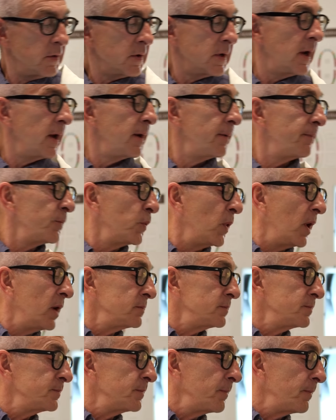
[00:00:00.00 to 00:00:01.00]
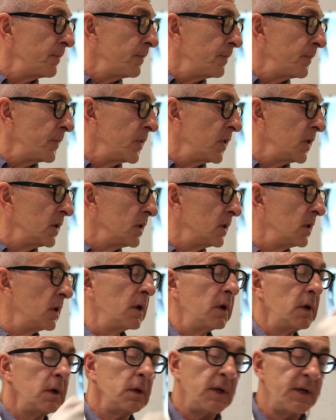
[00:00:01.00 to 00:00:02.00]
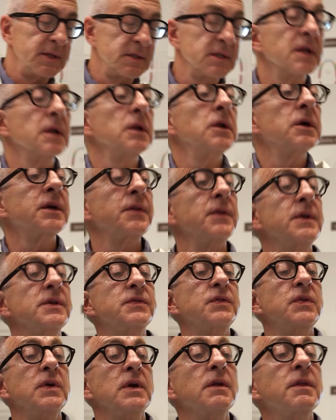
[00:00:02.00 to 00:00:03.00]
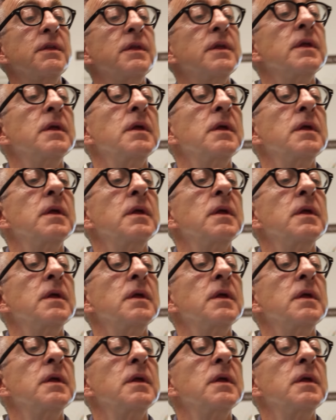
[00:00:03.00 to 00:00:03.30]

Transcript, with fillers: Okay, well, let's get a look at these teeth.